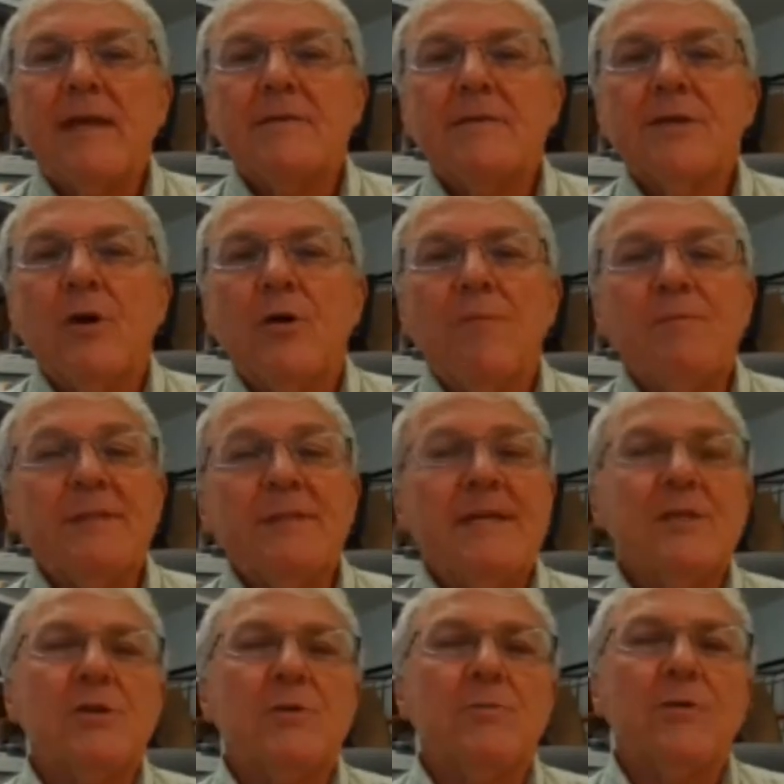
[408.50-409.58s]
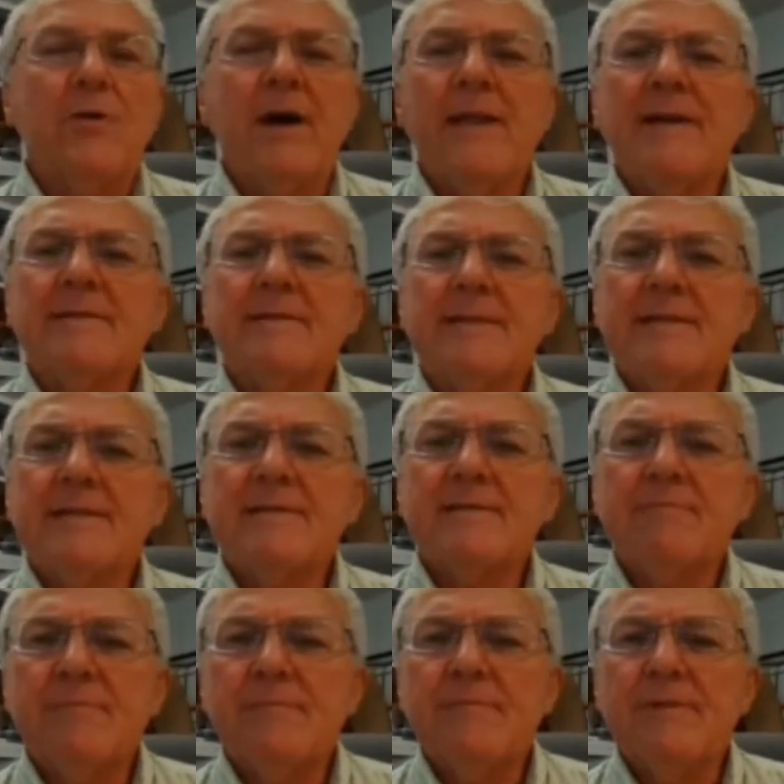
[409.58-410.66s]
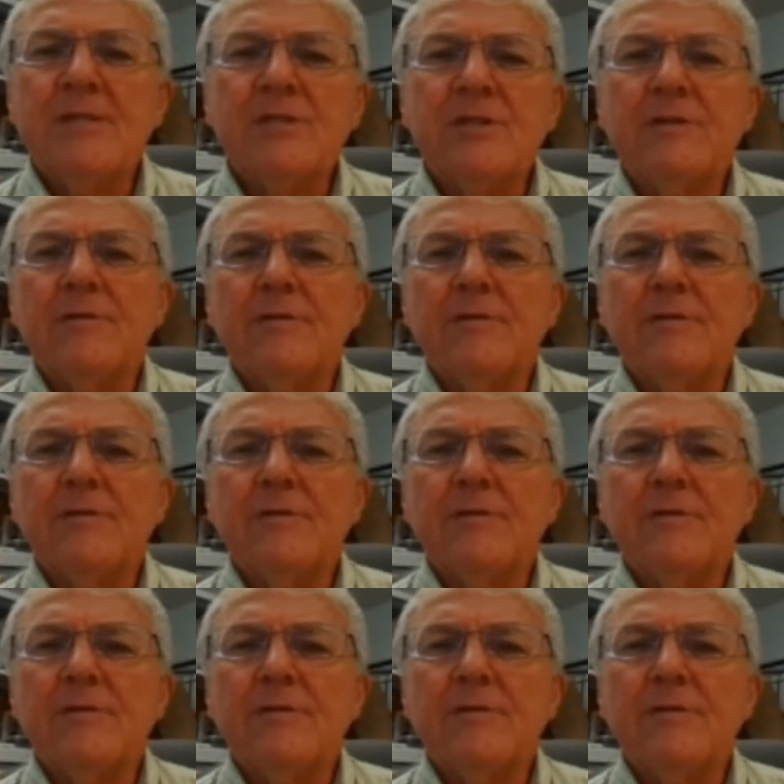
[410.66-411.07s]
So potential products, as mentioned,